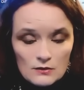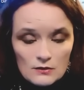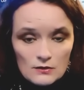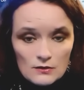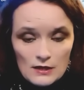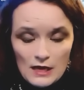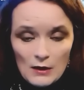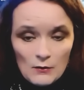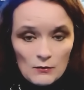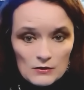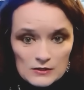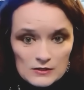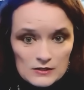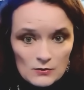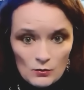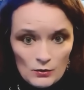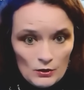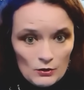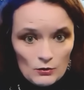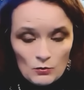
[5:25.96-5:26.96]
That was a
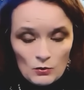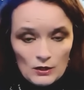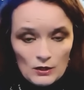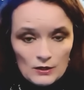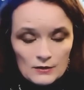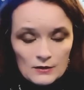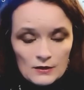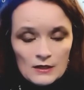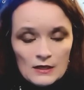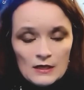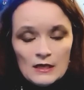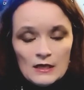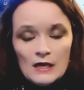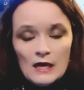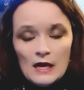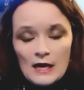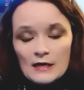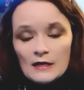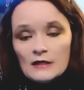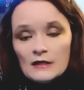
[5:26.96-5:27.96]
weird one.
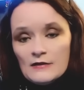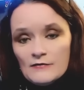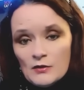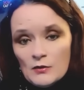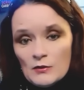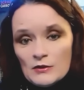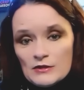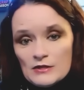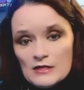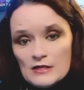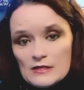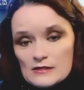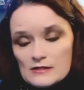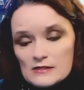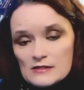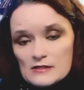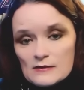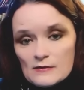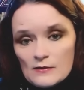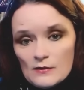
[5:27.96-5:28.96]
I'm going to leave you with
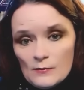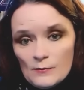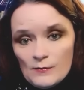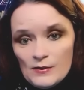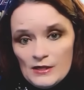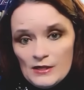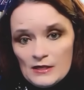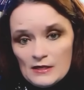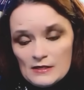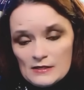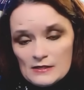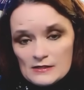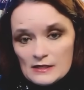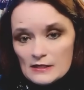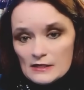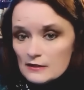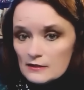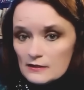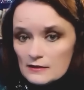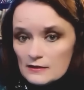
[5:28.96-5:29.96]
this because
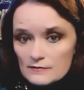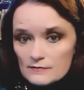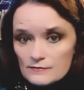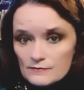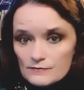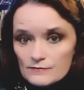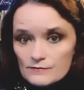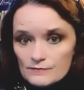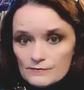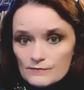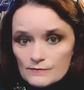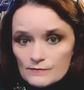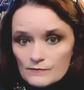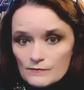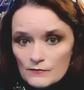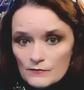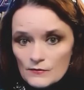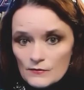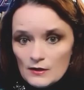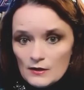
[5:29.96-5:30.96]
it
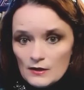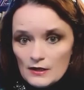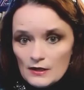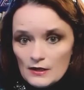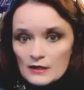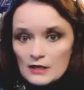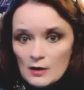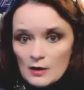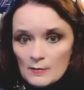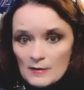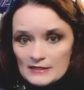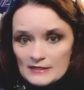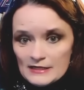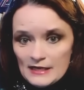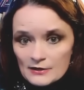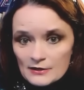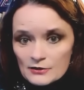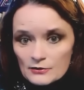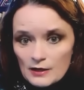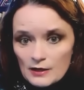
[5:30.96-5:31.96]
got my
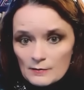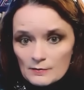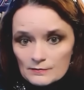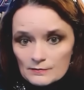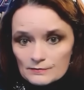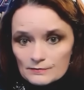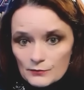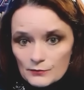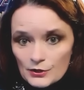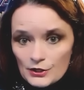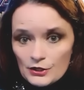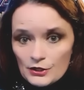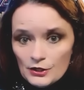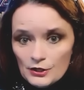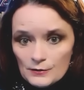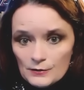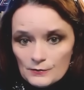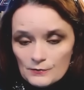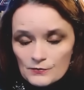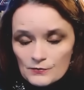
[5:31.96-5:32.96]
dander up pretty
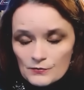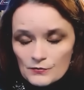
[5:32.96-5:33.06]
good.